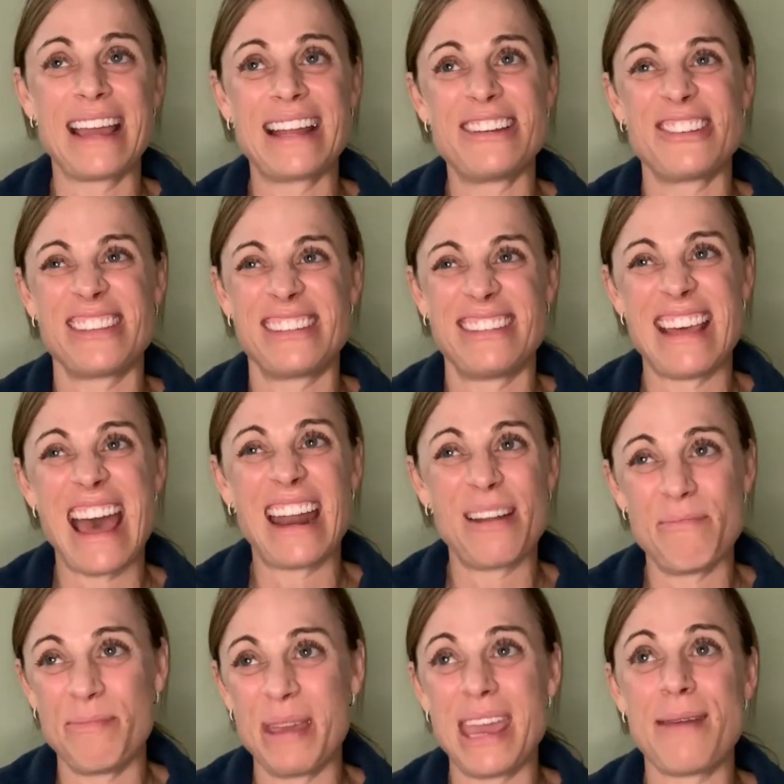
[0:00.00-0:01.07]
I just had a
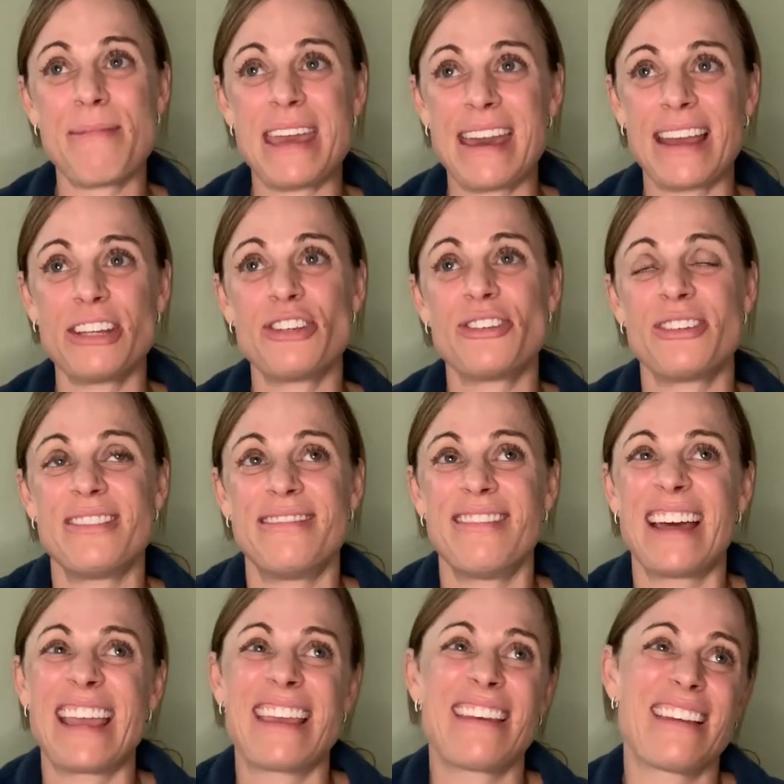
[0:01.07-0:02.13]
baby. I should
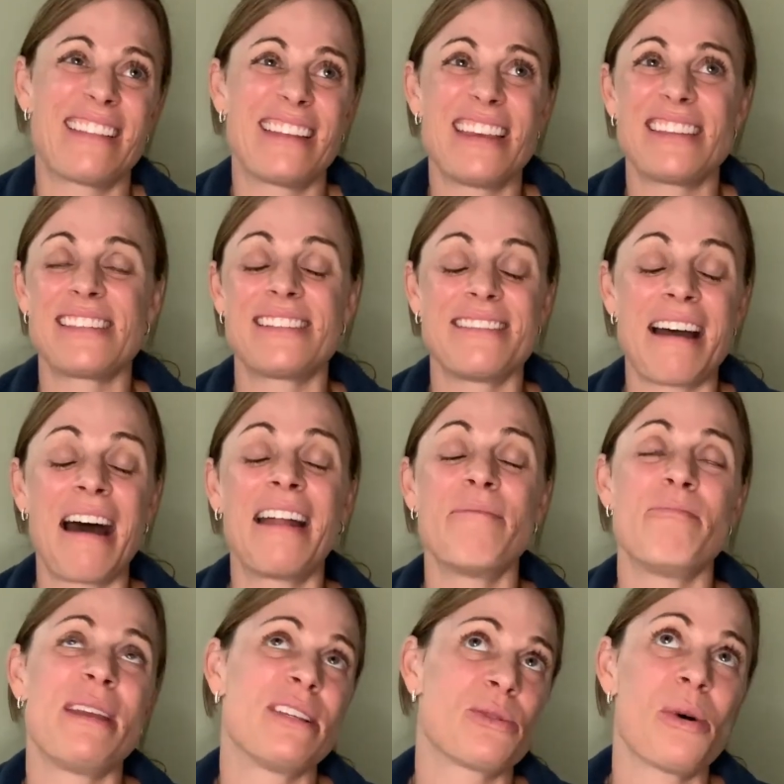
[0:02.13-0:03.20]
at least not
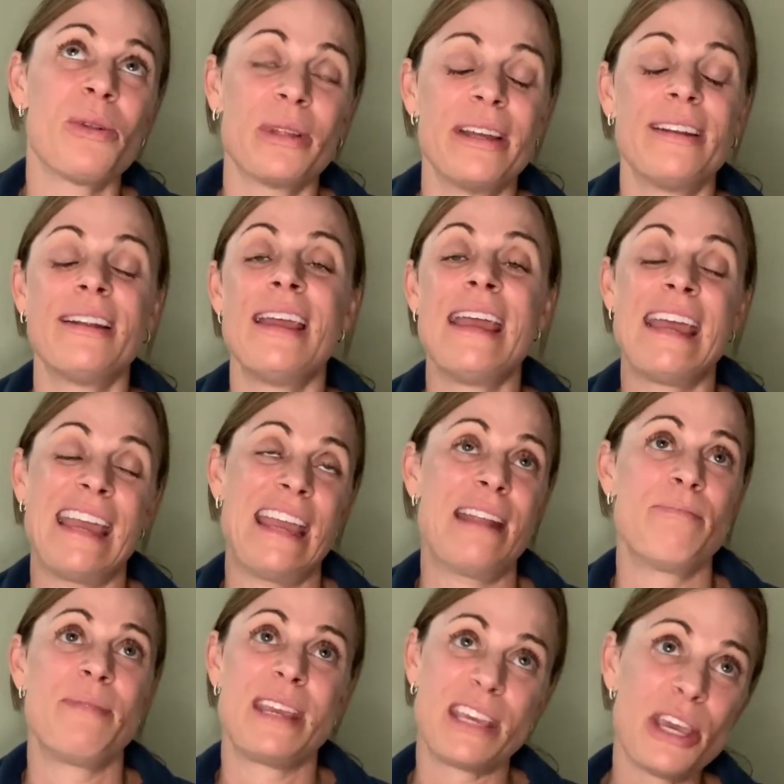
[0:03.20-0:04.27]
be swollen and
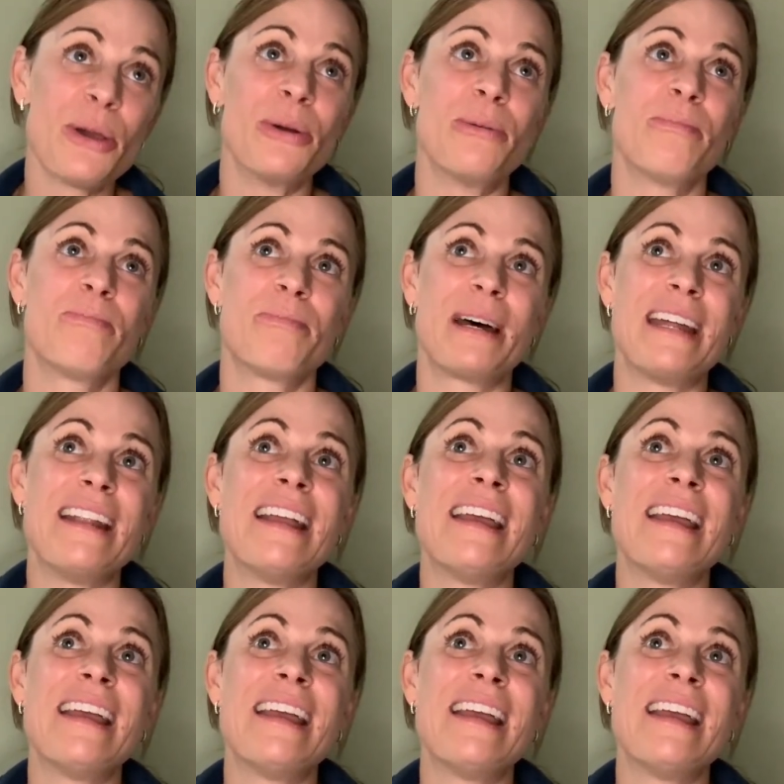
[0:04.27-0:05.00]
be cute, but